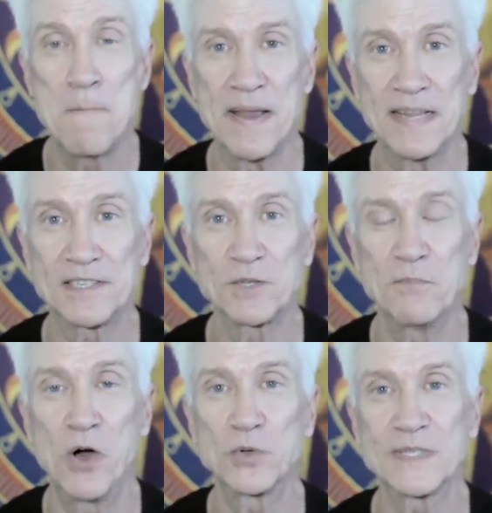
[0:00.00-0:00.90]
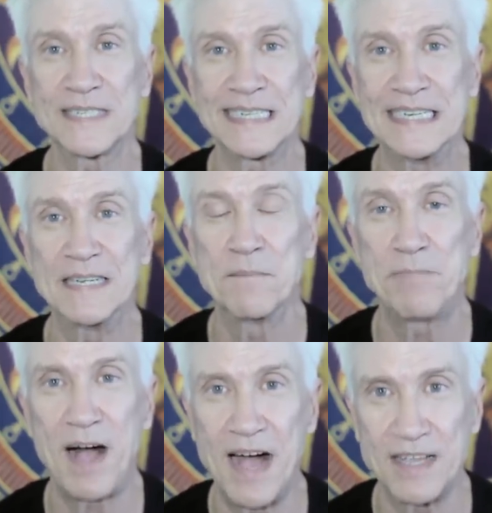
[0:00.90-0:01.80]
but it's mostly
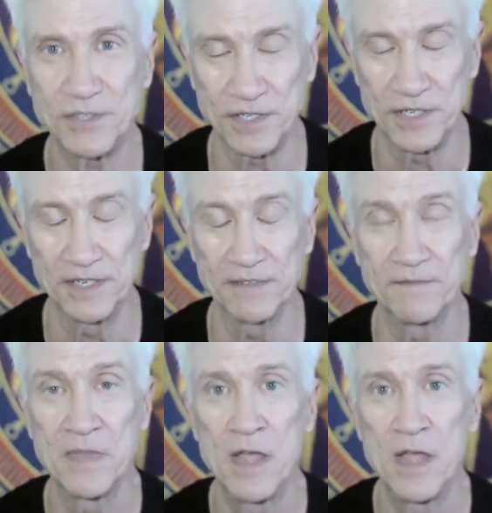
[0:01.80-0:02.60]
positive.